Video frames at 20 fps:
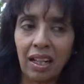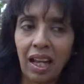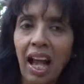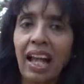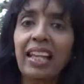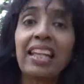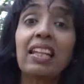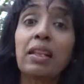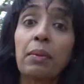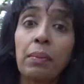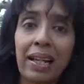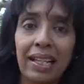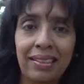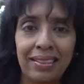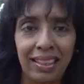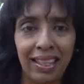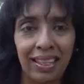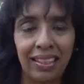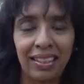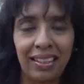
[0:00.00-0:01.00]
I get the
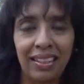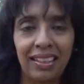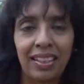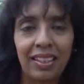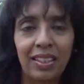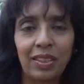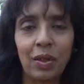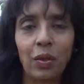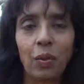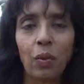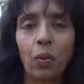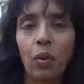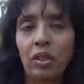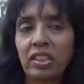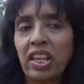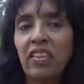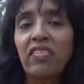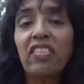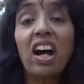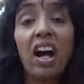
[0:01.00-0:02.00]
blessing. So
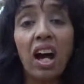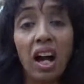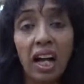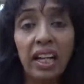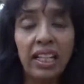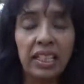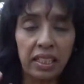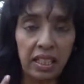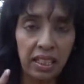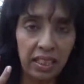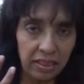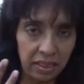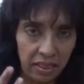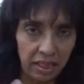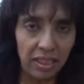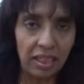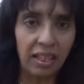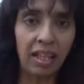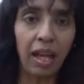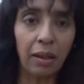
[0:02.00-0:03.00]
whatever I need
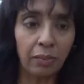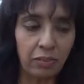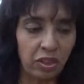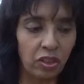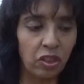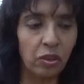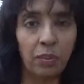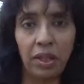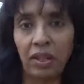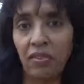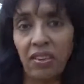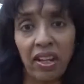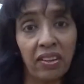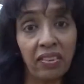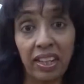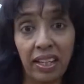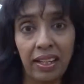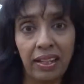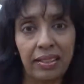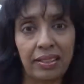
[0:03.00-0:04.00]
comes to me
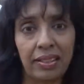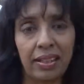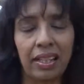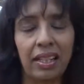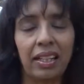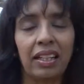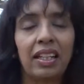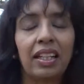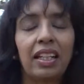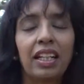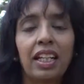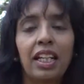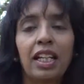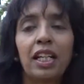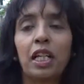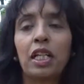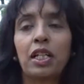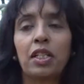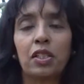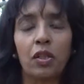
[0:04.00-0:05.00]
very easily.
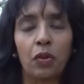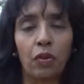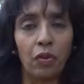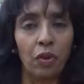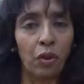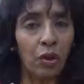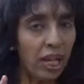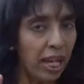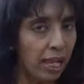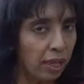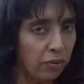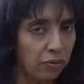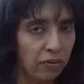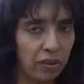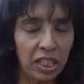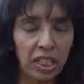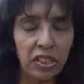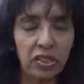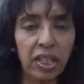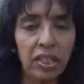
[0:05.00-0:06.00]
So, okay,
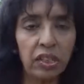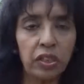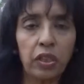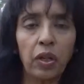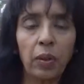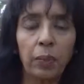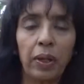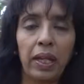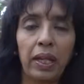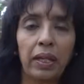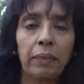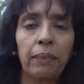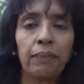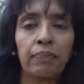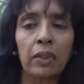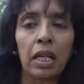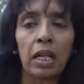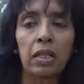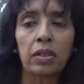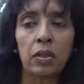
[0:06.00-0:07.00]
finished that shopping.
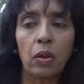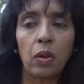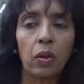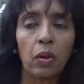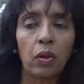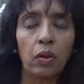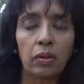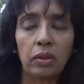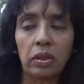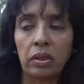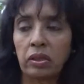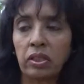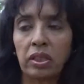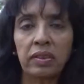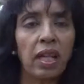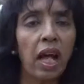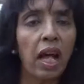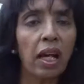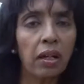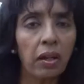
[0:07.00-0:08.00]
So
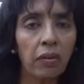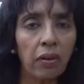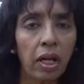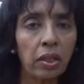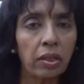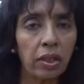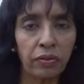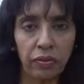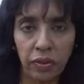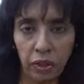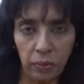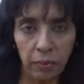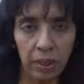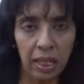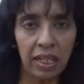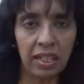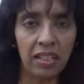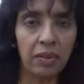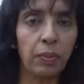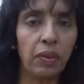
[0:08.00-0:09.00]
just hung around a few
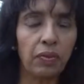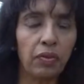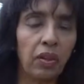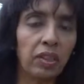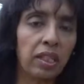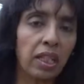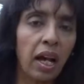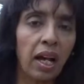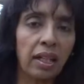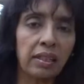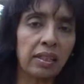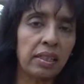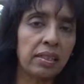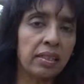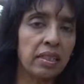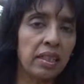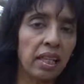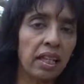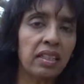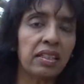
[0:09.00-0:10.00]
minutes before the
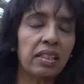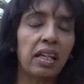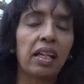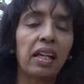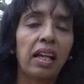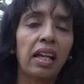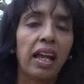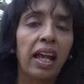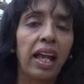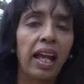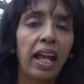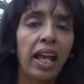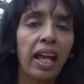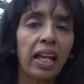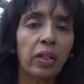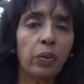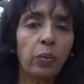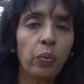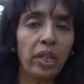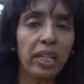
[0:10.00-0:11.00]
others did,
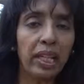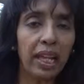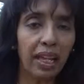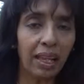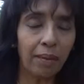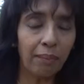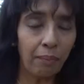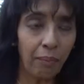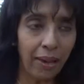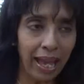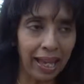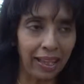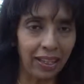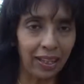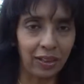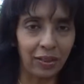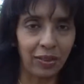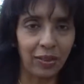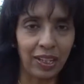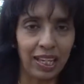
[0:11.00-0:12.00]
and we came
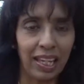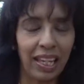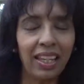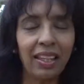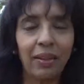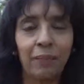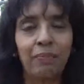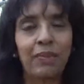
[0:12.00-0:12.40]
back, okay?